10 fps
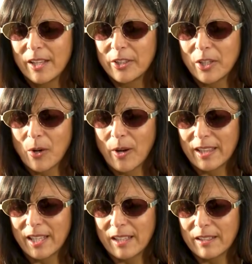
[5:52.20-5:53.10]
you know I
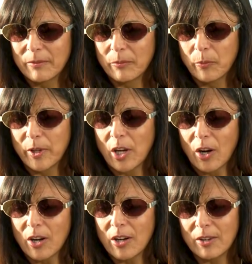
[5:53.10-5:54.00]
think we
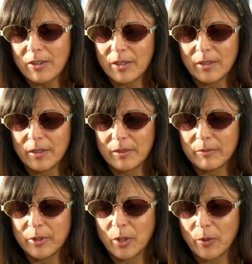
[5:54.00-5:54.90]
are
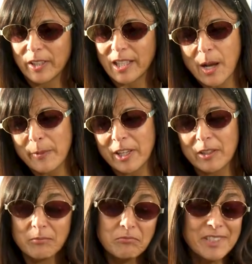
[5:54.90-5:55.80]
you know, in the
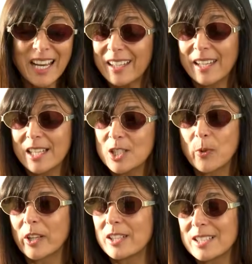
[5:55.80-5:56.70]
coming decades,
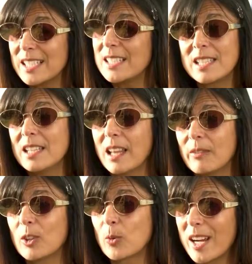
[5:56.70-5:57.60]
we're going to see sea
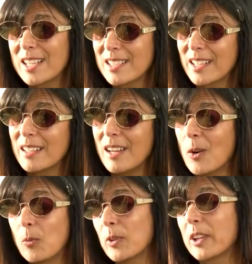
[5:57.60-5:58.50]
level rising.
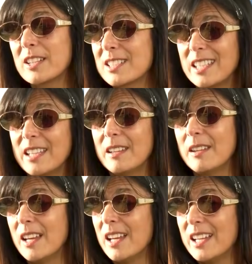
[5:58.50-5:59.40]
We're going to
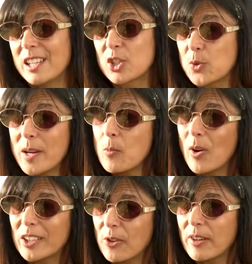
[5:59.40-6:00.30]
see extreme
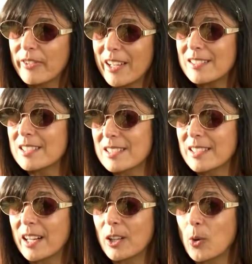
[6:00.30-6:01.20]
weather events
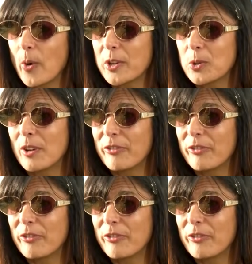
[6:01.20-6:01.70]
that are going to